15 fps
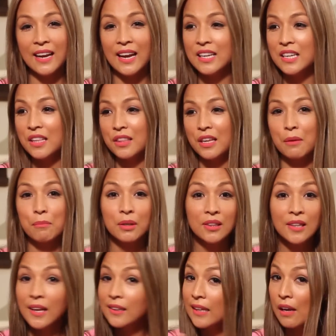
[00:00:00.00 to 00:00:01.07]
anything
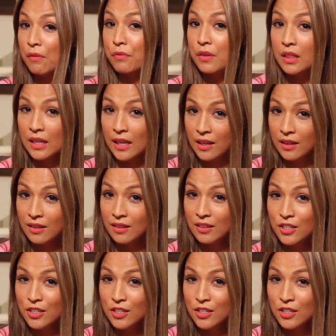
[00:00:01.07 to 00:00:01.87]
but not everything.